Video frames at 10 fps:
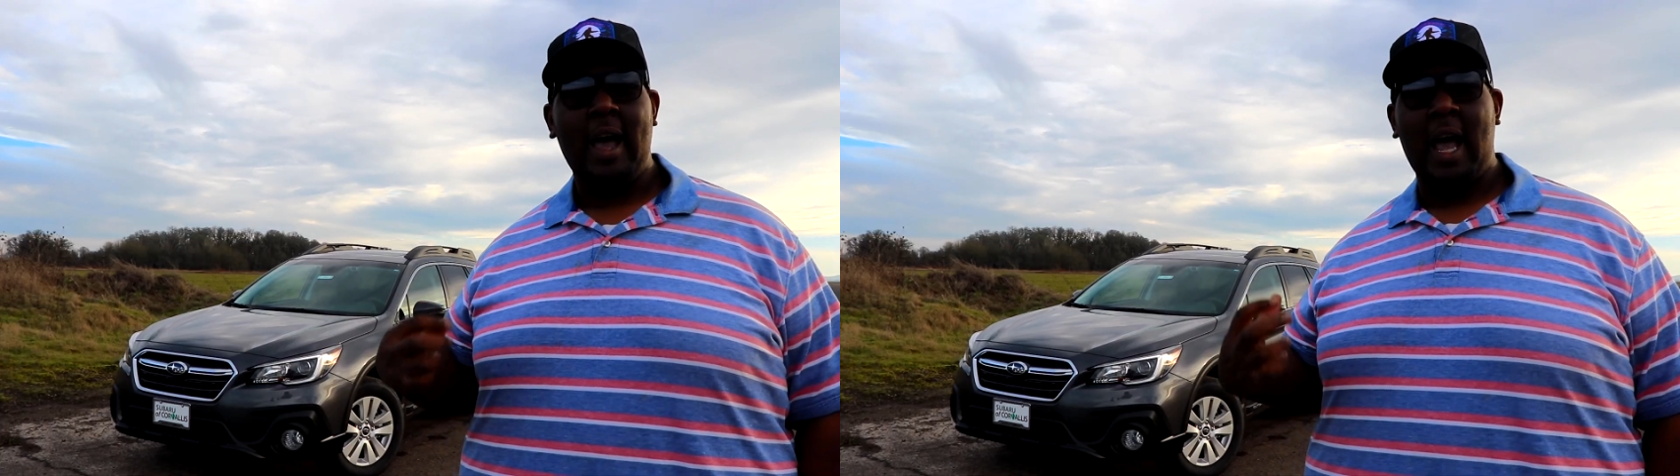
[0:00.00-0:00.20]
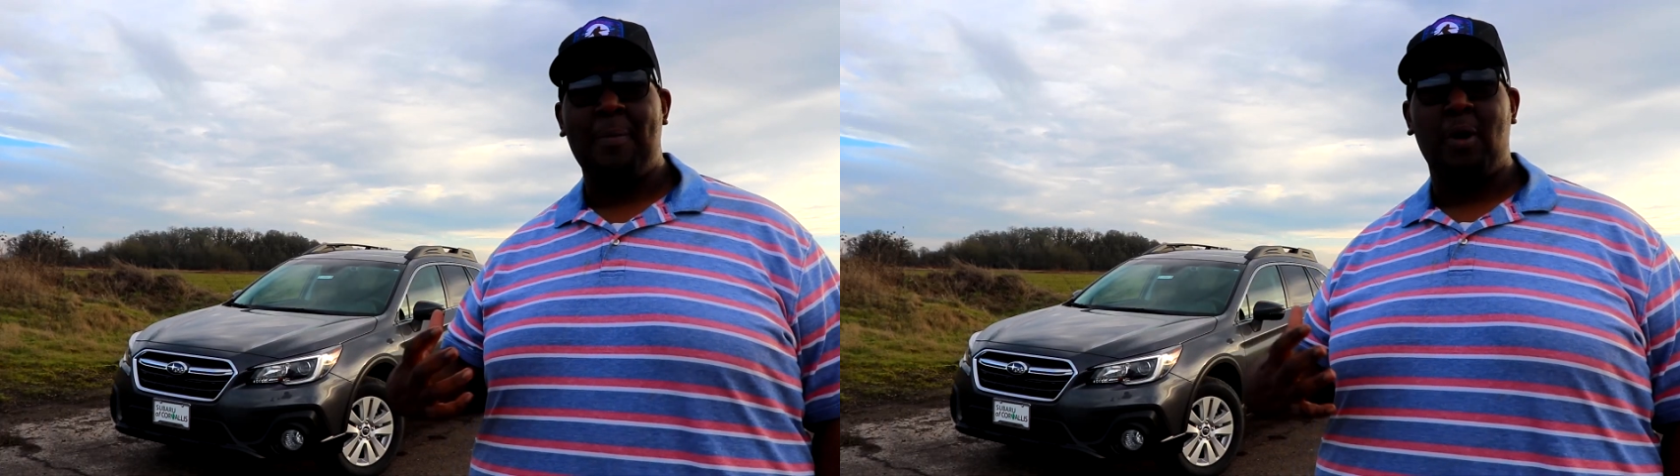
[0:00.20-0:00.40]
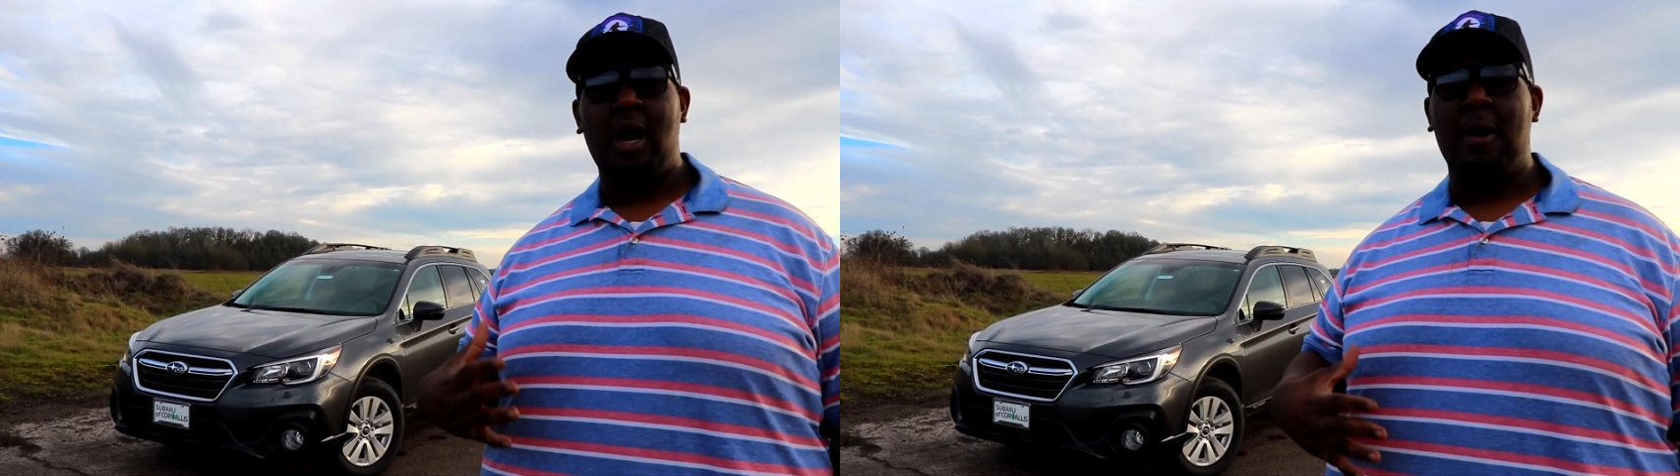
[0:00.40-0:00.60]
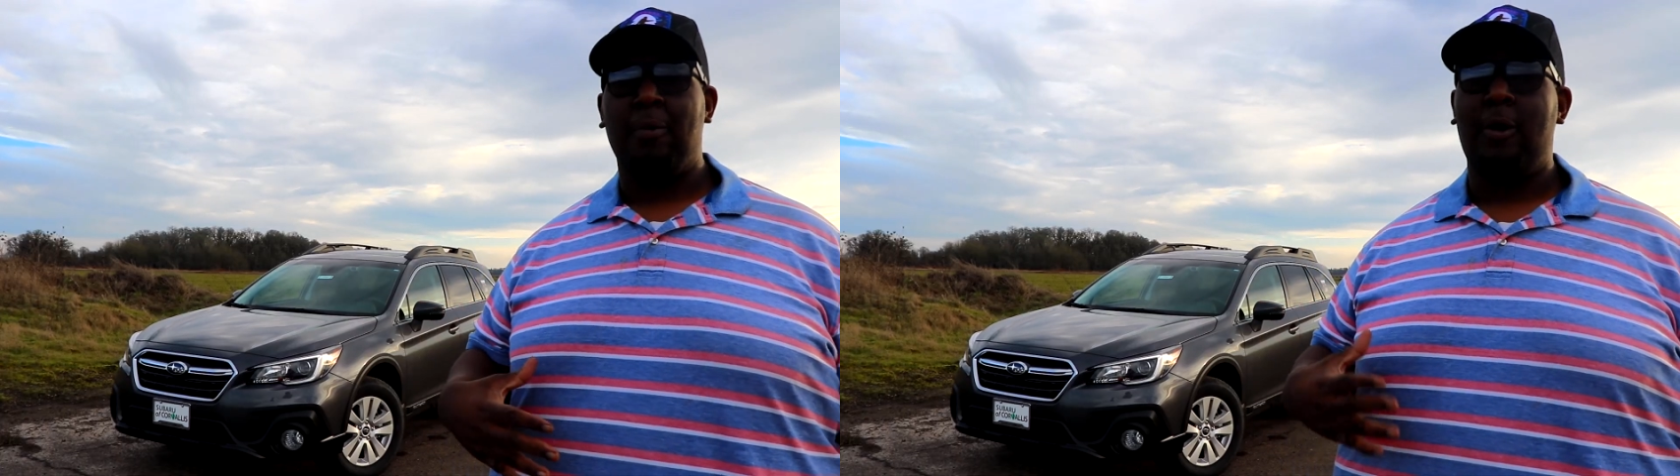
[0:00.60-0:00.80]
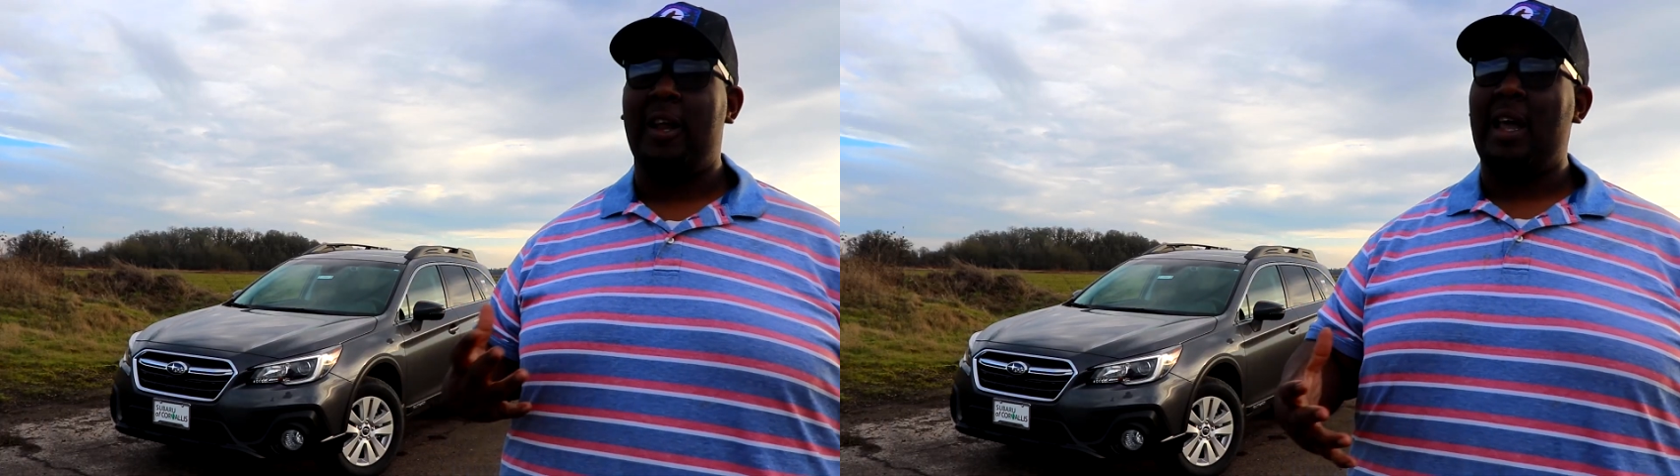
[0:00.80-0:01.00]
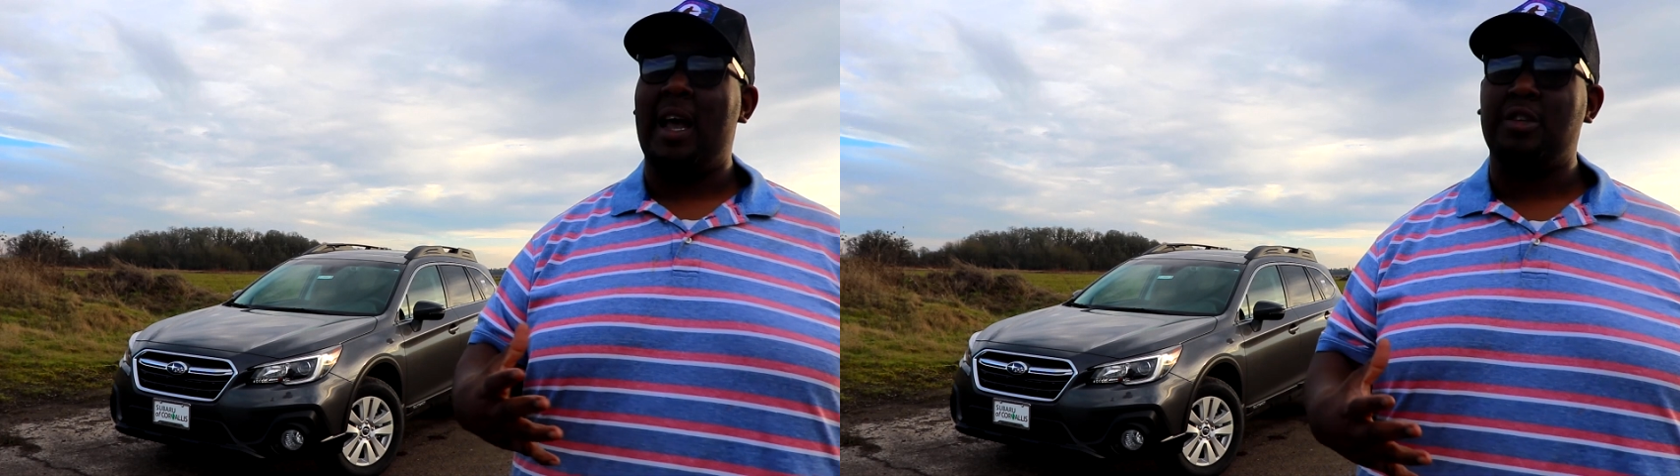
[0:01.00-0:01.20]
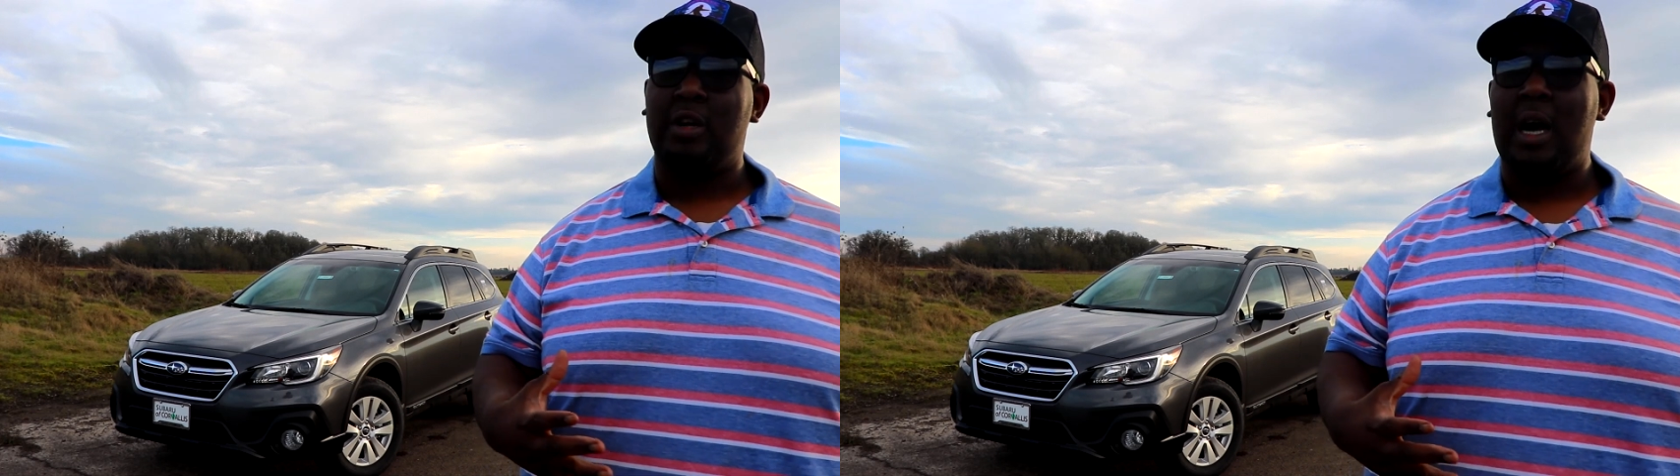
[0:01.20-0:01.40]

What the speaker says: Apple CarPlay and Android